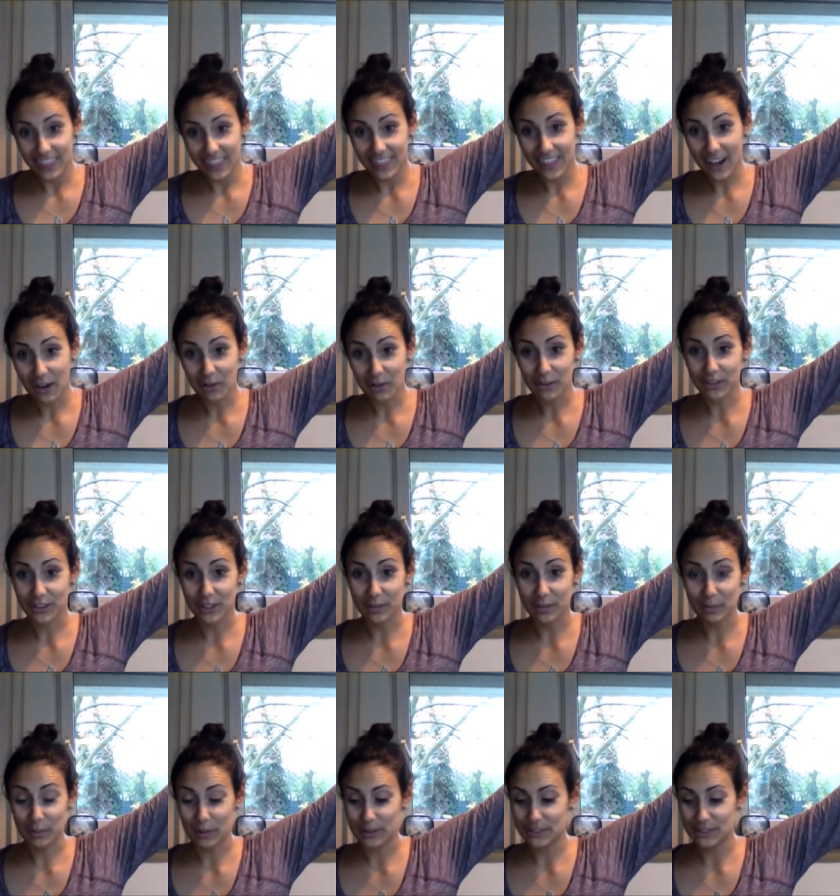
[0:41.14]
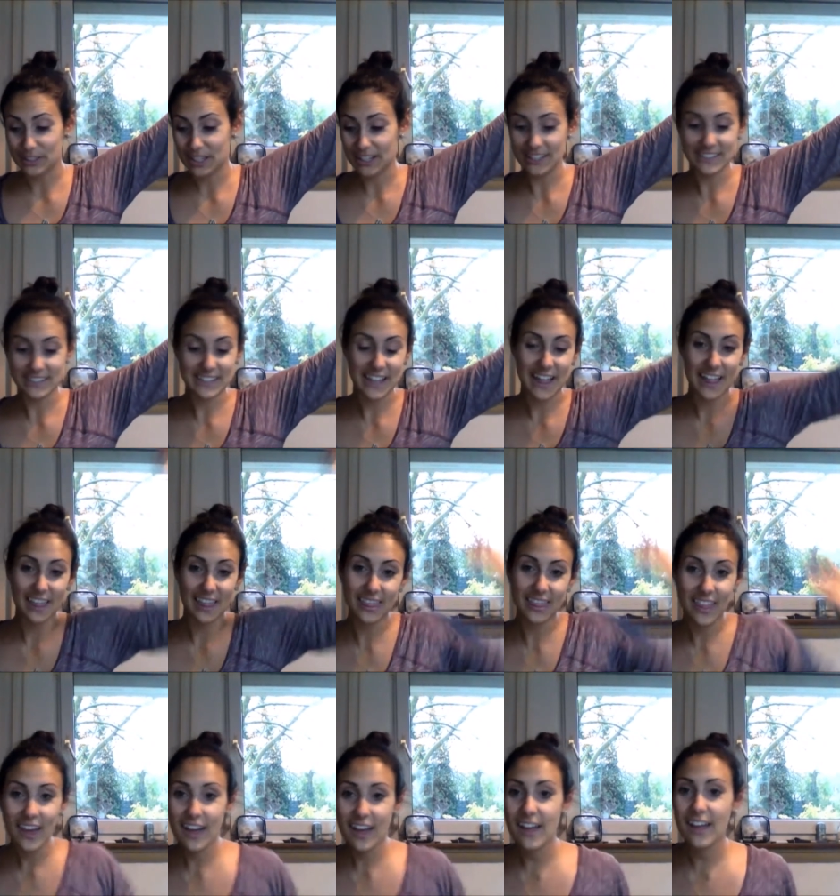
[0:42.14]
that was a good purchase.
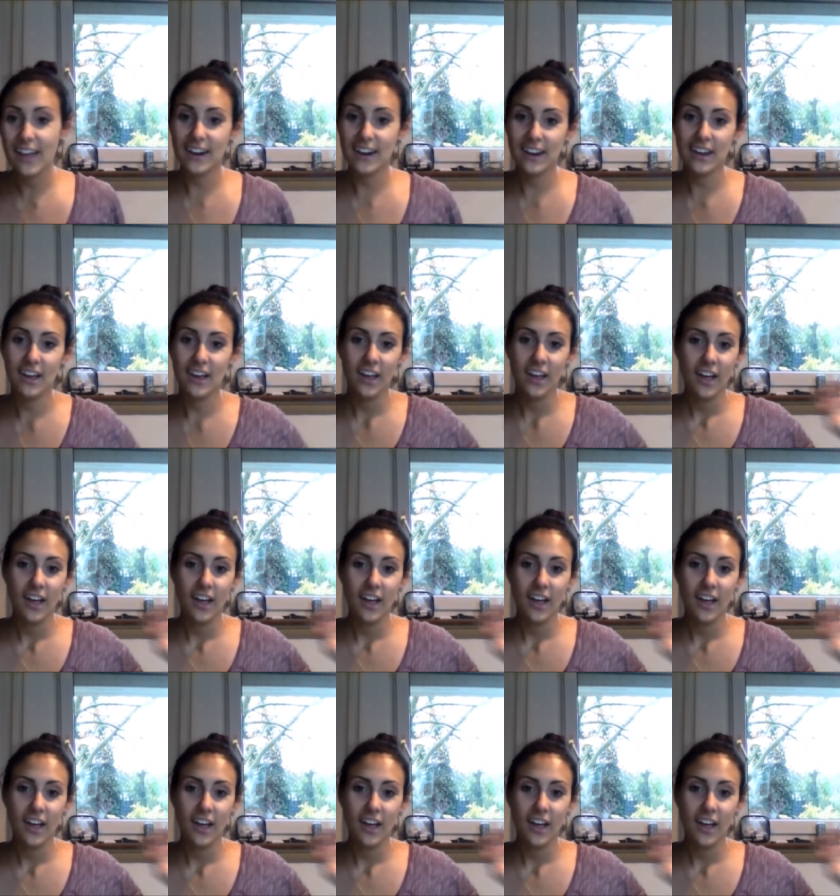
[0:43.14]
And then